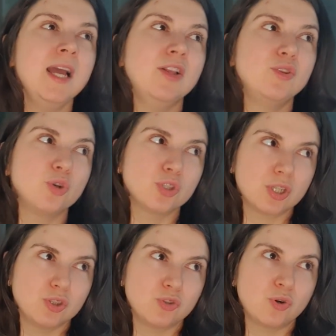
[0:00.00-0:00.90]
not
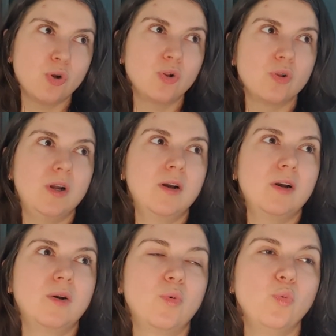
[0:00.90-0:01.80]
control
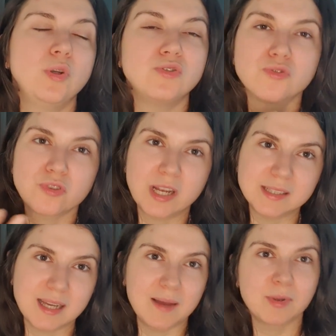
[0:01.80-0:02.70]
which
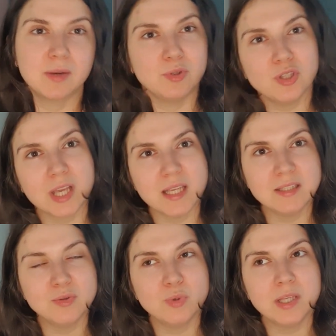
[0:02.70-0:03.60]
friend I'm
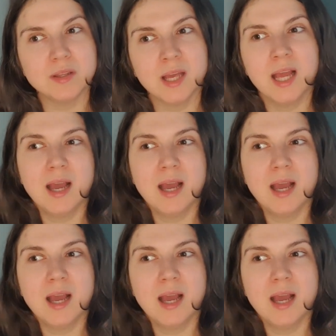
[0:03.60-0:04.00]
communicating with,